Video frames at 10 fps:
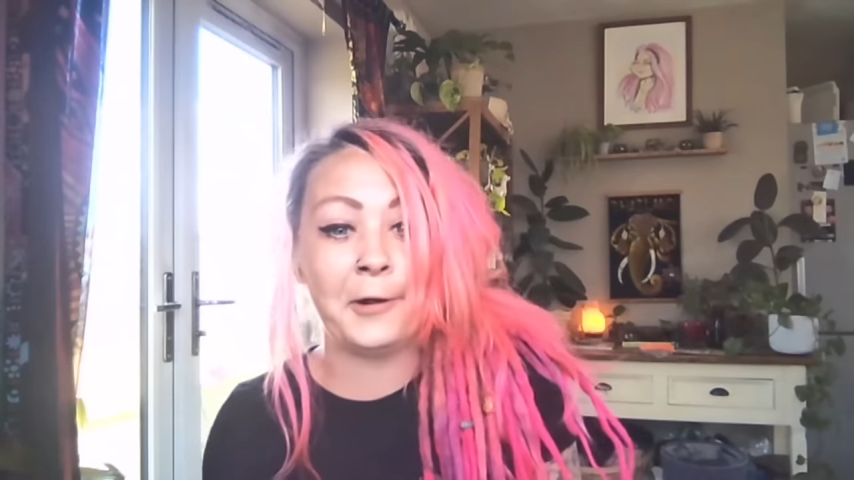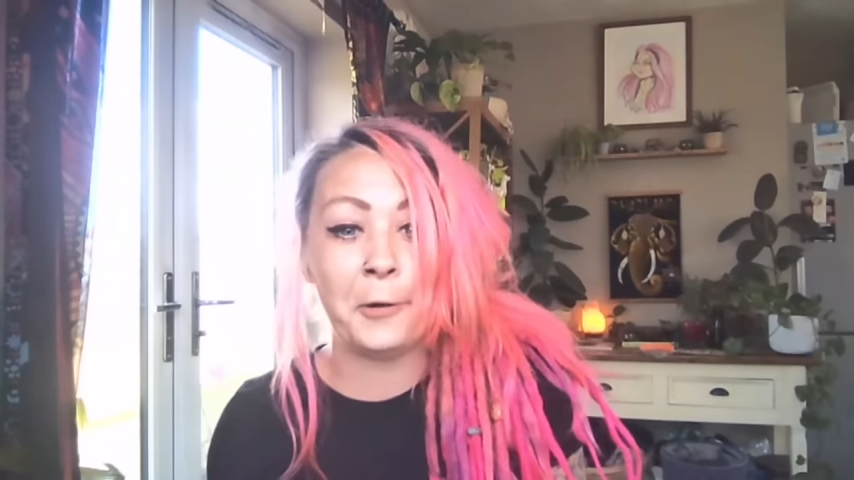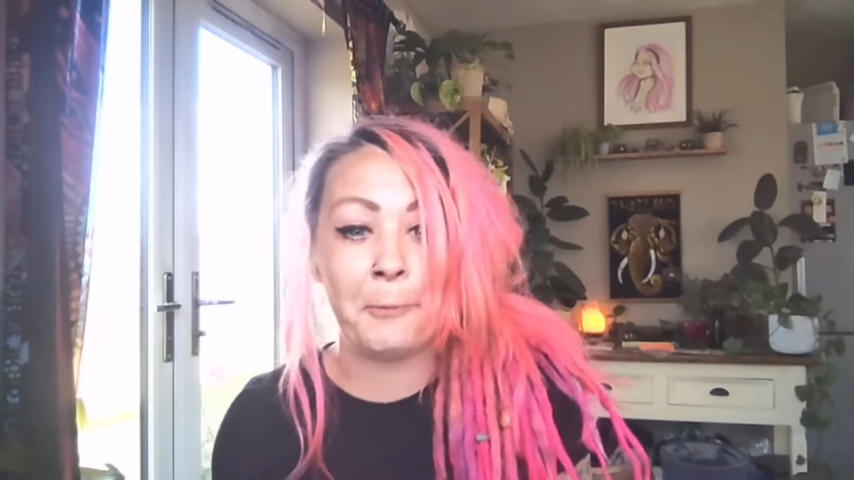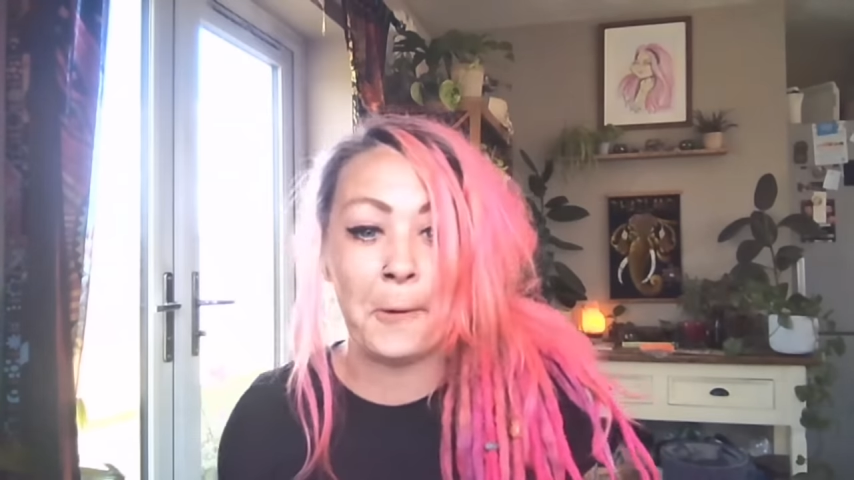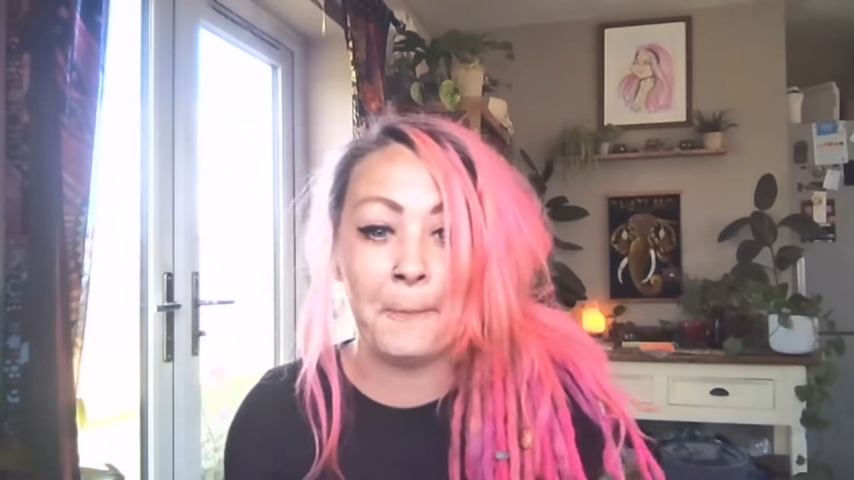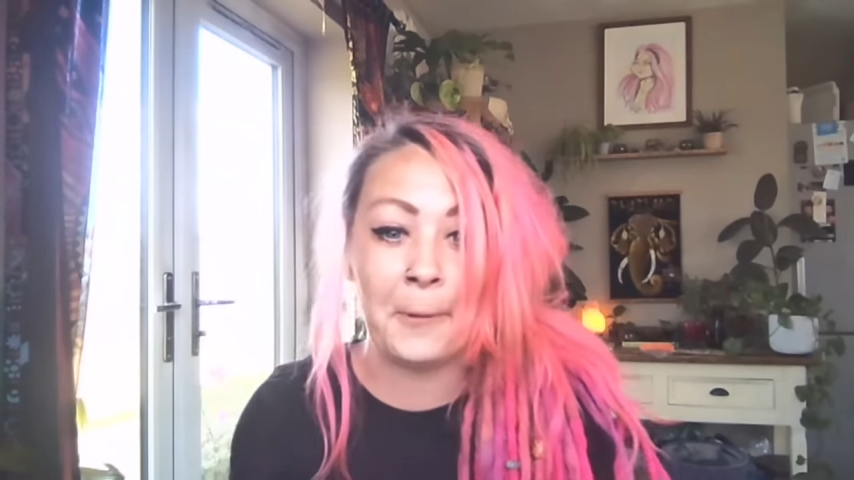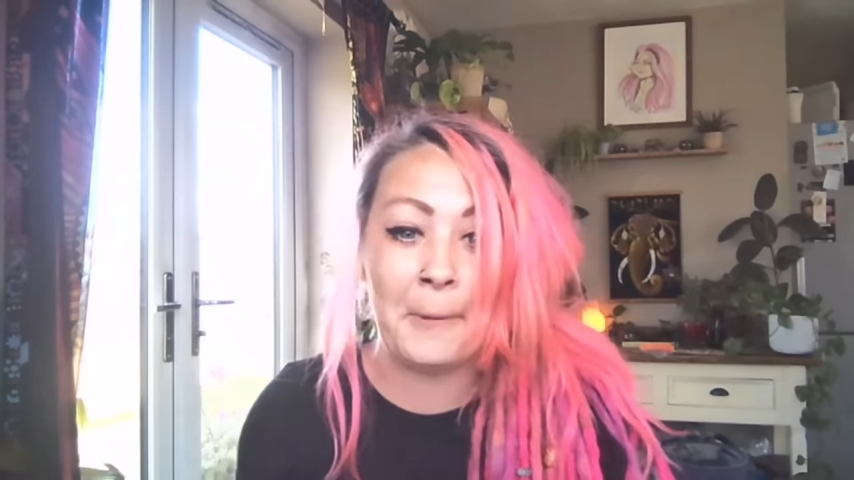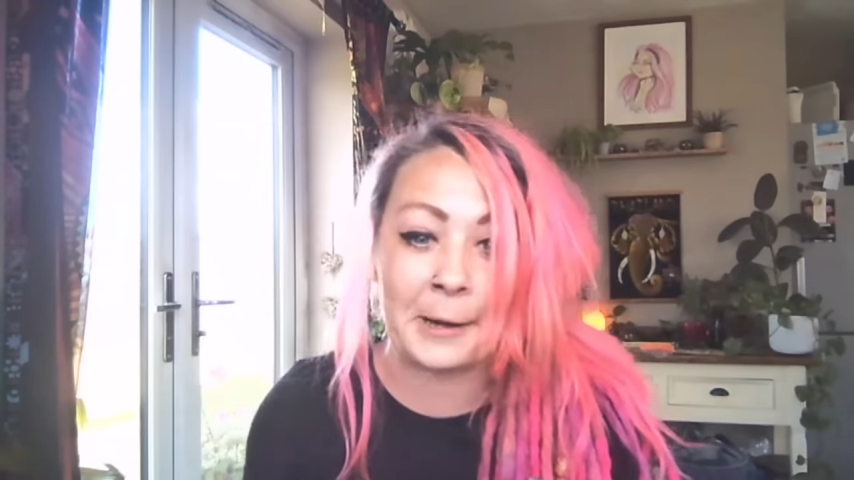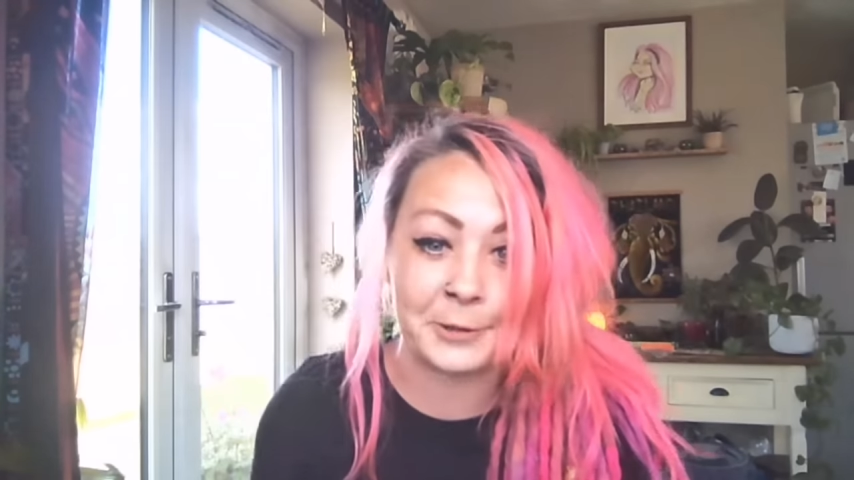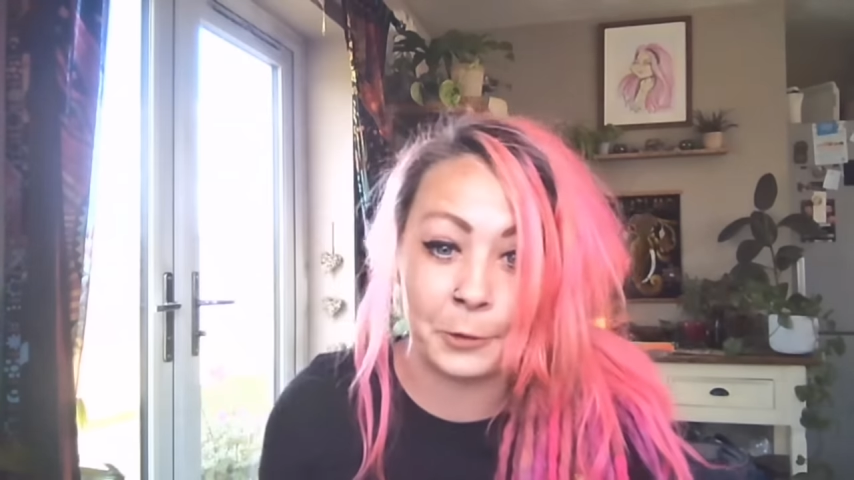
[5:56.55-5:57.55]
no problem
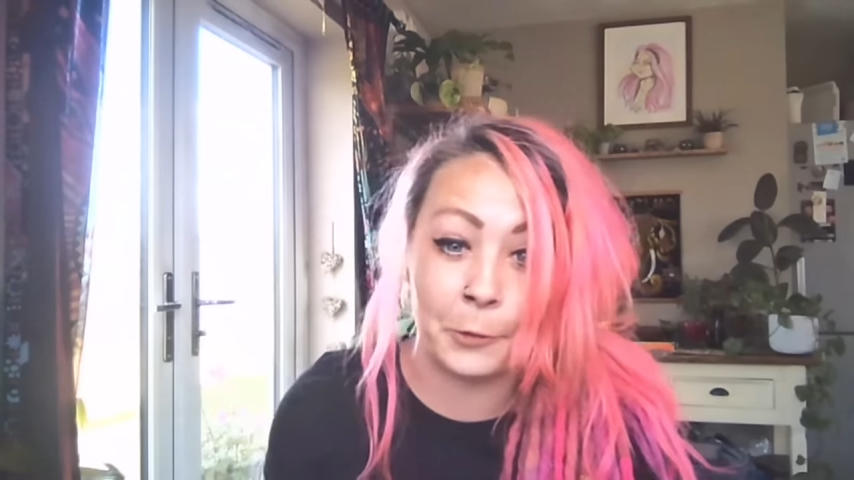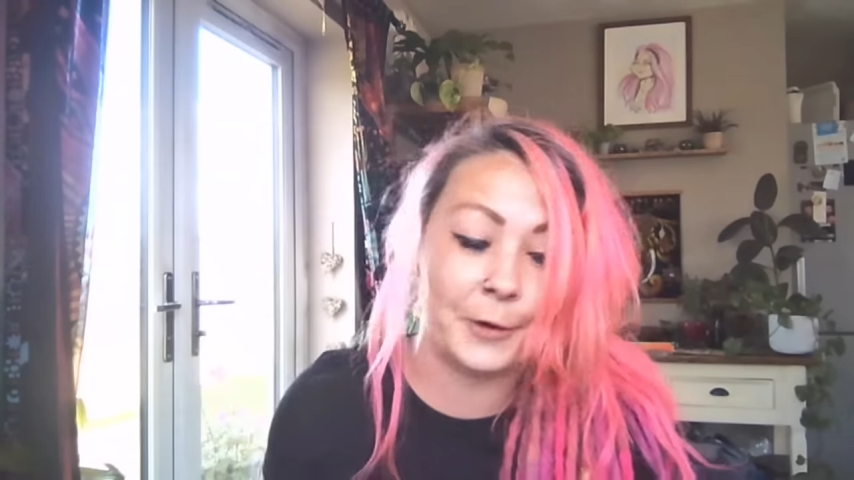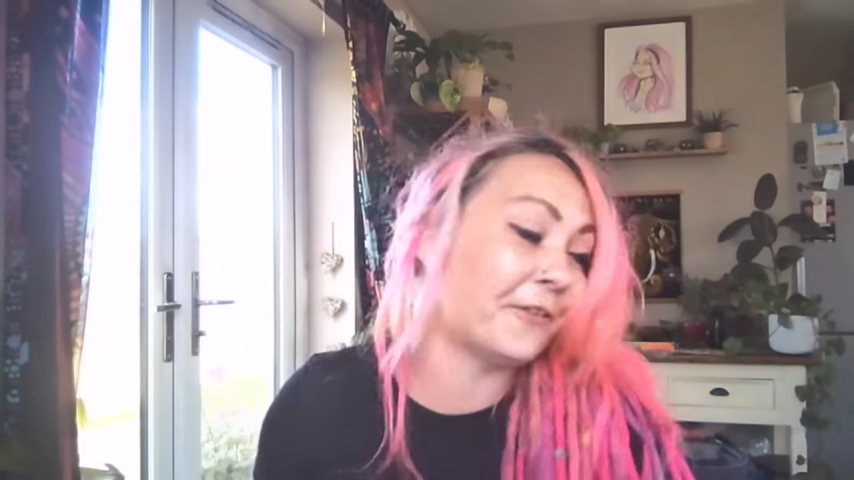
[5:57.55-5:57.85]
at all.